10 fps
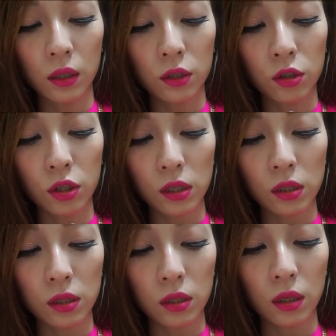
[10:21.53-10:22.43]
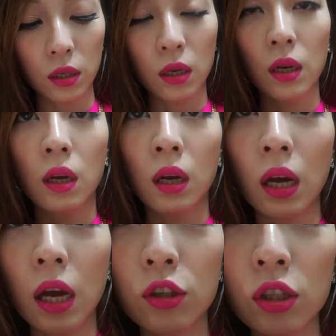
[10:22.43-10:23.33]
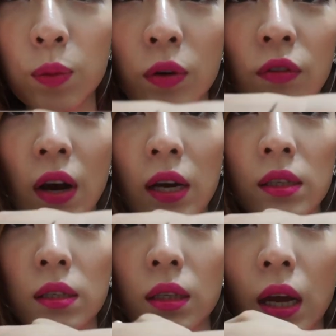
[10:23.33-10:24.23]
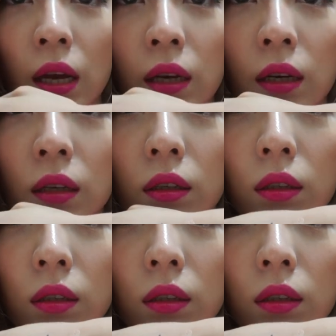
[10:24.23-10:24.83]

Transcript: It's just, it just provides like